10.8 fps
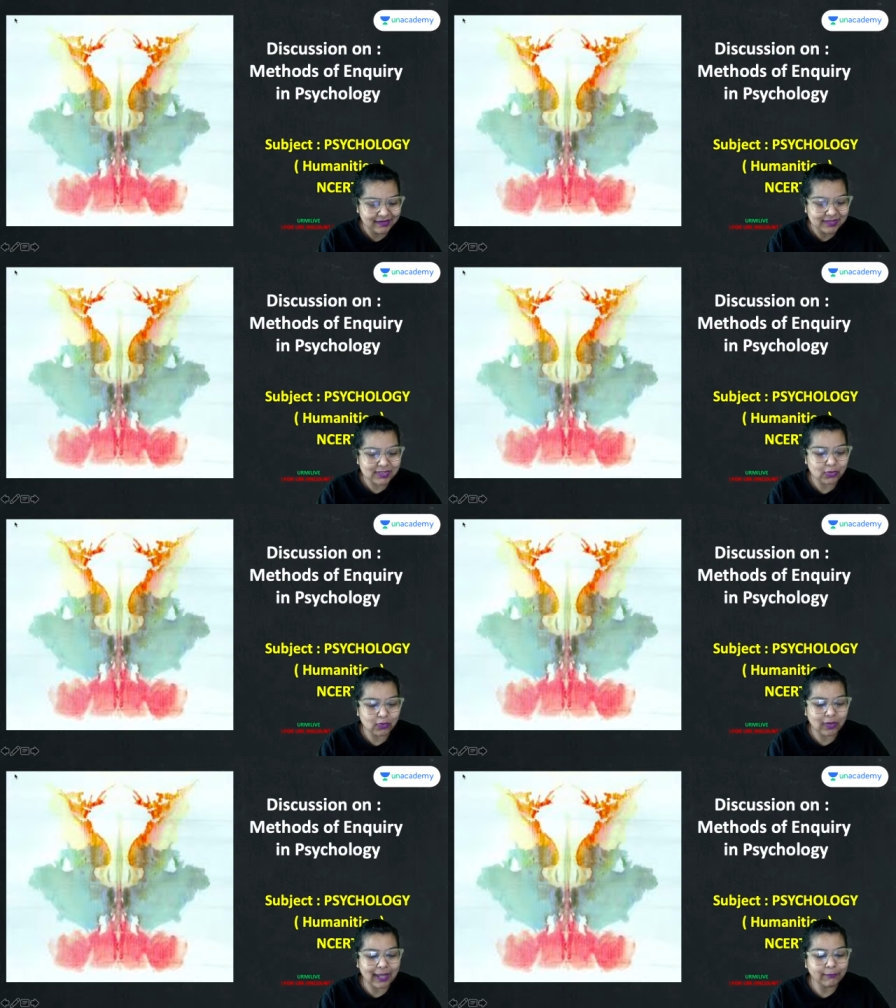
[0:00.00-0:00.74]

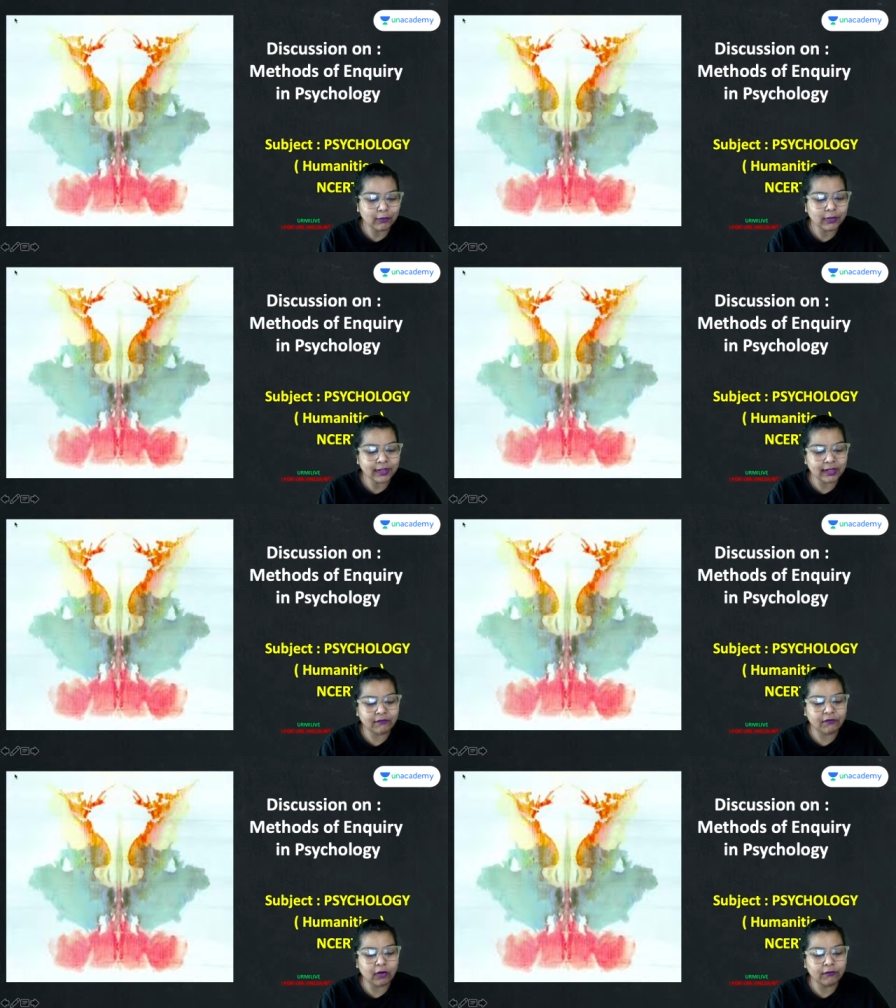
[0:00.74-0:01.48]
So I'm going to
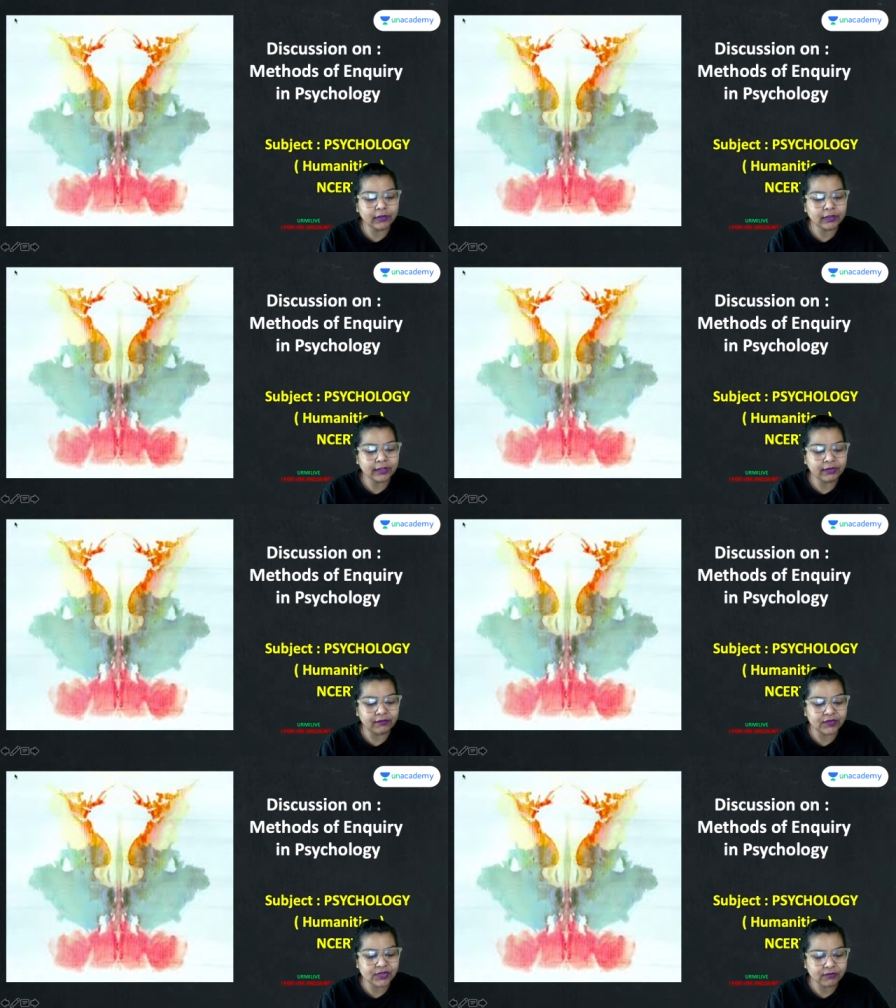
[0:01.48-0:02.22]
take forward the
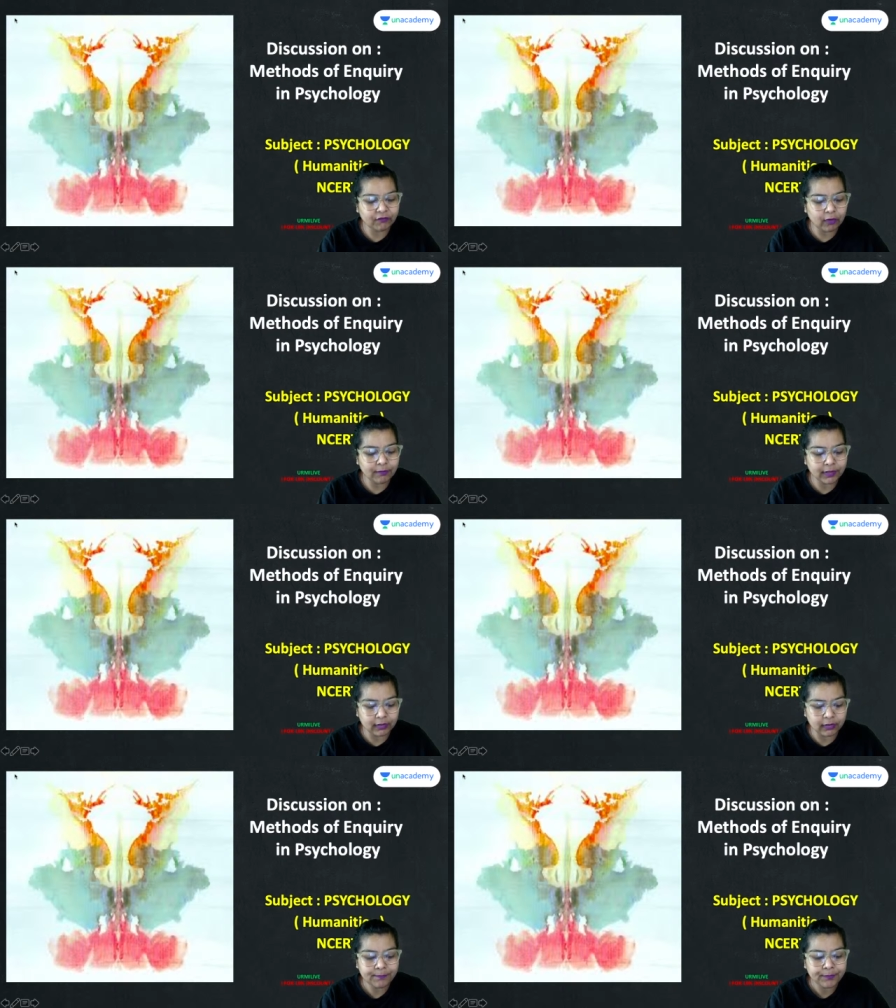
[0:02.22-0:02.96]
revision from
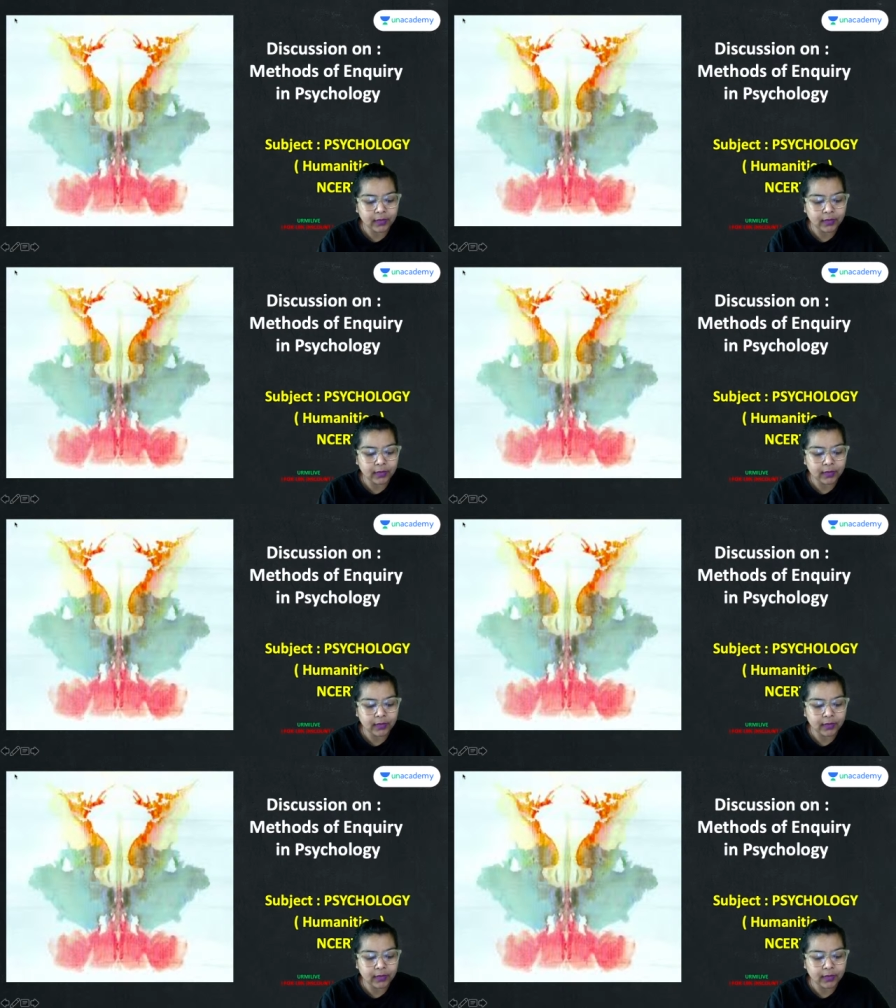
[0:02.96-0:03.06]
here.